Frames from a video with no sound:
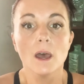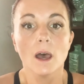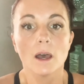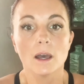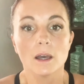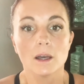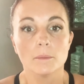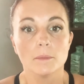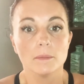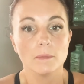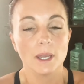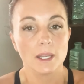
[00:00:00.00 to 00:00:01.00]

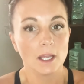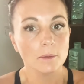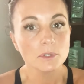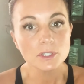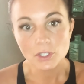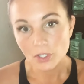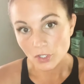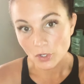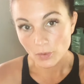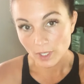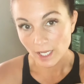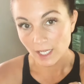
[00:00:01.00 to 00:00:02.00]
And I'm just gonna
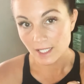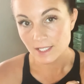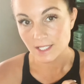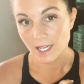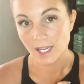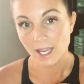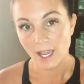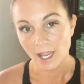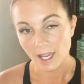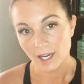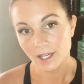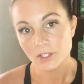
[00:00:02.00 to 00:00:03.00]
go ahead and say,
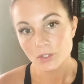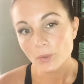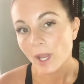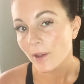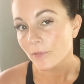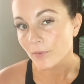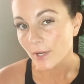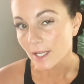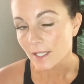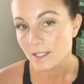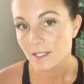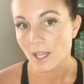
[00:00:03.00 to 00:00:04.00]
I do have
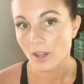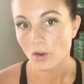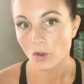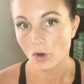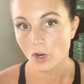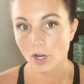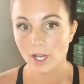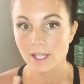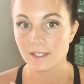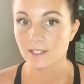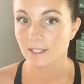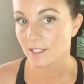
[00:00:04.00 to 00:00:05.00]
friends that are
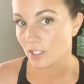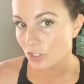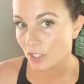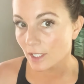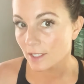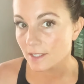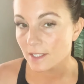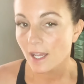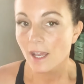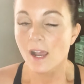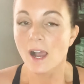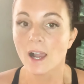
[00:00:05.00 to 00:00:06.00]
estheticians.
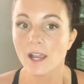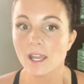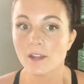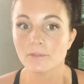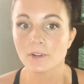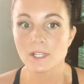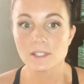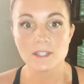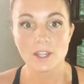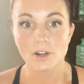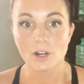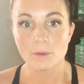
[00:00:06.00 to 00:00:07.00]
I have friends
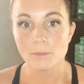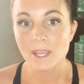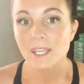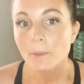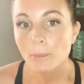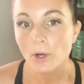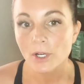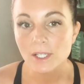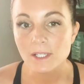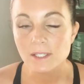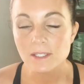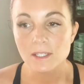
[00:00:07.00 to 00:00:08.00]
that are makeup
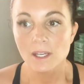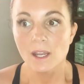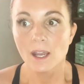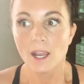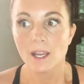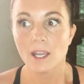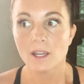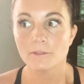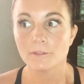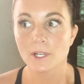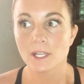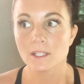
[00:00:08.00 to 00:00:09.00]
artists. I have
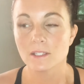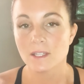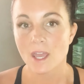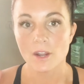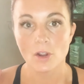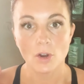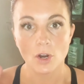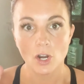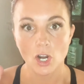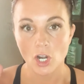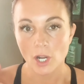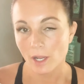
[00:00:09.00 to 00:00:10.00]
friends that
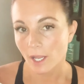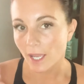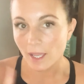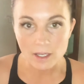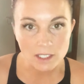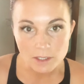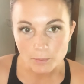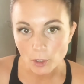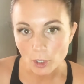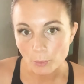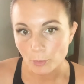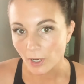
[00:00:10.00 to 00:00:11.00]
are
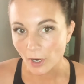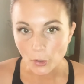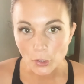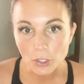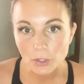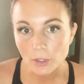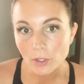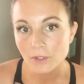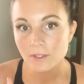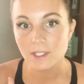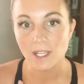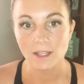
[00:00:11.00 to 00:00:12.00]
expert brow
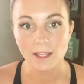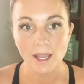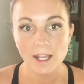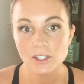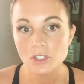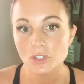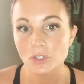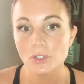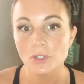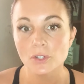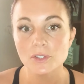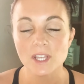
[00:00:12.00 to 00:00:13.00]
girls and lash
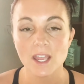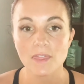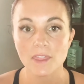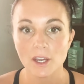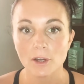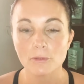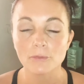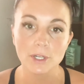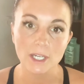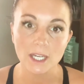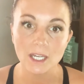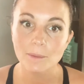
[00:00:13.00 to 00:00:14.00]
girls, and they're
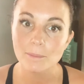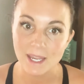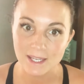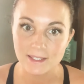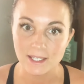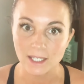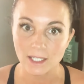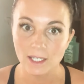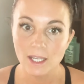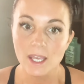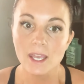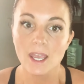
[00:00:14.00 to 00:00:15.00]
freaking amazing.
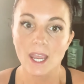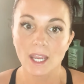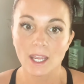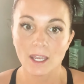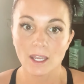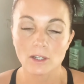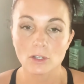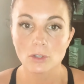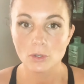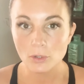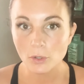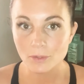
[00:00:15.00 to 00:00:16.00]
And
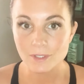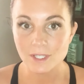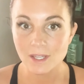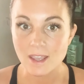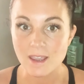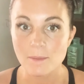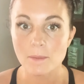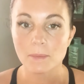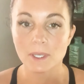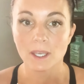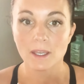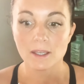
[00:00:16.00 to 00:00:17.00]
kudos to them,
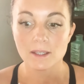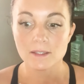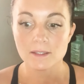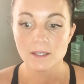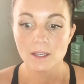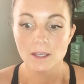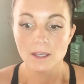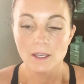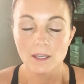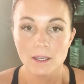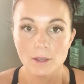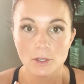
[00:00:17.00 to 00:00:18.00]
because
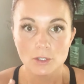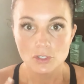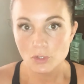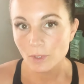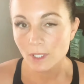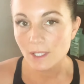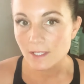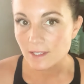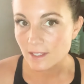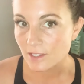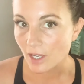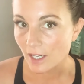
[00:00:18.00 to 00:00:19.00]
doing this
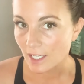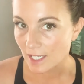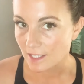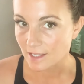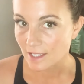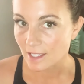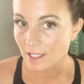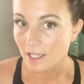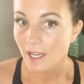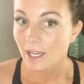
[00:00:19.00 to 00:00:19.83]
is not easy.